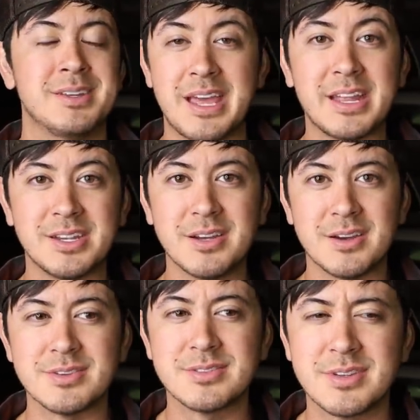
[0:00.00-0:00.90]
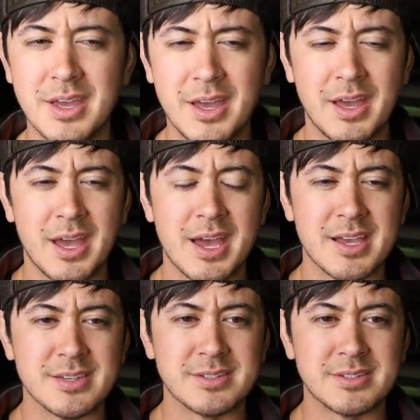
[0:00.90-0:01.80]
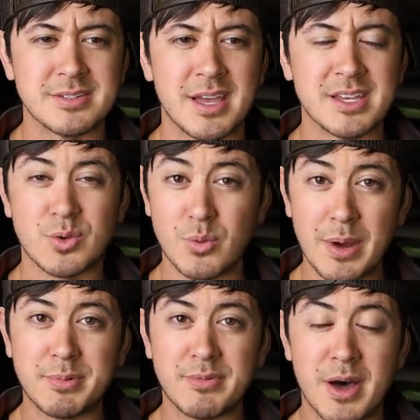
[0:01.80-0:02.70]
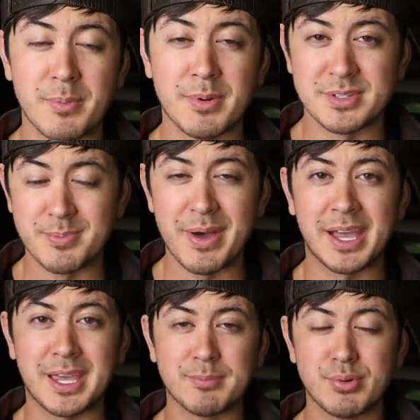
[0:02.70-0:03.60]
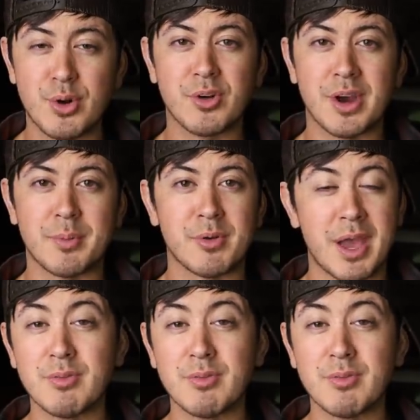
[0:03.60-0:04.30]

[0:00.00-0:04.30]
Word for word: 10 years as a web developer, as a back-end programmer.